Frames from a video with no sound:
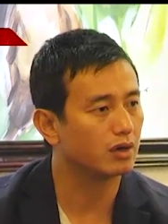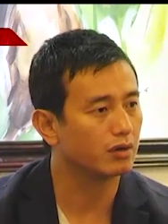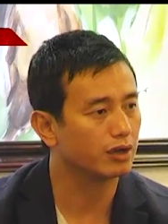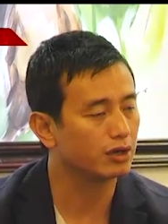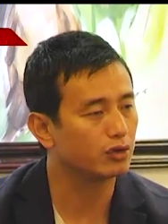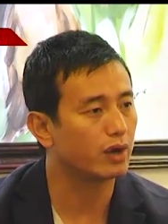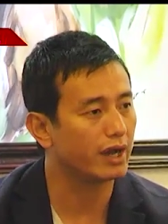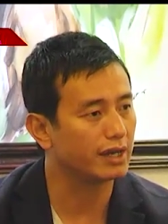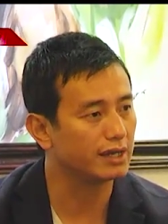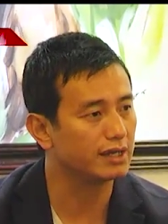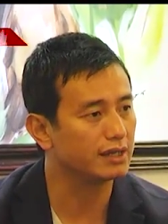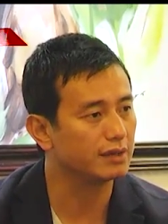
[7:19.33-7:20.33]
into I
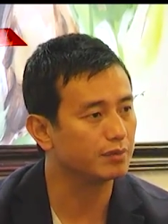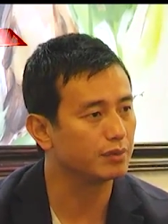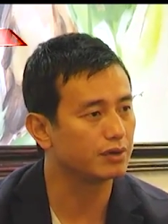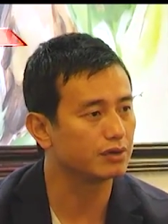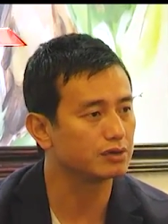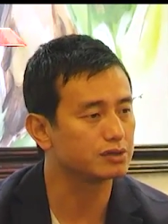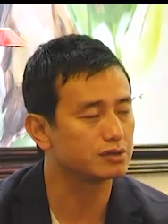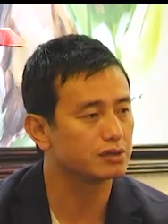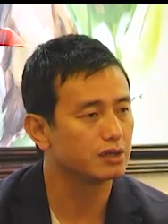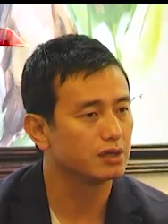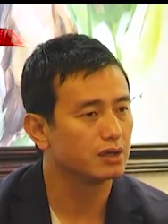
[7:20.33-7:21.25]
League, because